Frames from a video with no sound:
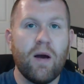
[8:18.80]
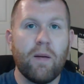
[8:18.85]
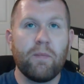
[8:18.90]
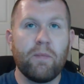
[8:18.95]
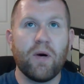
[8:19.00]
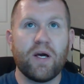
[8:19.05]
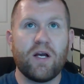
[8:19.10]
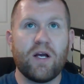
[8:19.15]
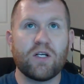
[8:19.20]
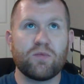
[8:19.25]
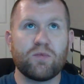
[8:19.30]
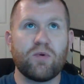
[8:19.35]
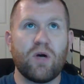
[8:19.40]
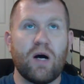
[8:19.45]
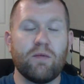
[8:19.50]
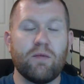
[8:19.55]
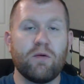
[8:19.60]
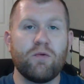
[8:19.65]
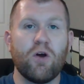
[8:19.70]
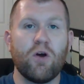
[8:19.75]
But here's the
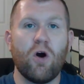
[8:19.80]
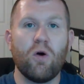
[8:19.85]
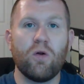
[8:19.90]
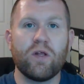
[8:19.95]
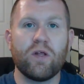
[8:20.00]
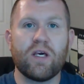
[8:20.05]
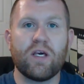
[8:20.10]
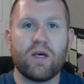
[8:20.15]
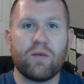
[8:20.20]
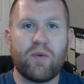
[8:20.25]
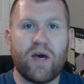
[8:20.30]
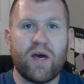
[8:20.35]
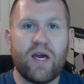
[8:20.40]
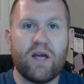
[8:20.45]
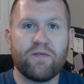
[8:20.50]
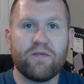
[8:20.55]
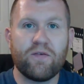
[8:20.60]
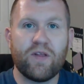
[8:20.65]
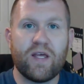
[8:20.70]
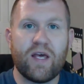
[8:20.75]
problem. You're only going to get
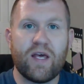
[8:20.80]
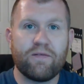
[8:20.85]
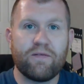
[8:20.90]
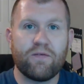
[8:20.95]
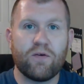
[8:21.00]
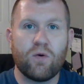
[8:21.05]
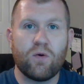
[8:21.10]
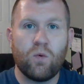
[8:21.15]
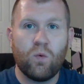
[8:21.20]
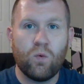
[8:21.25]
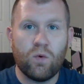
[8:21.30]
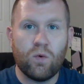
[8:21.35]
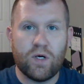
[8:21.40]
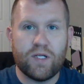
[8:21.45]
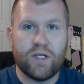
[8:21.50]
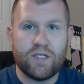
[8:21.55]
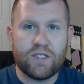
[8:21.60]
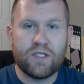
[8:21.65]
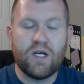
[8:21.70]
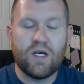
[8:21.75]
paid for the effort
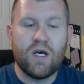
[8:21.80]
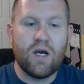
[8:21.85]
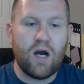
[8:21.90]
once.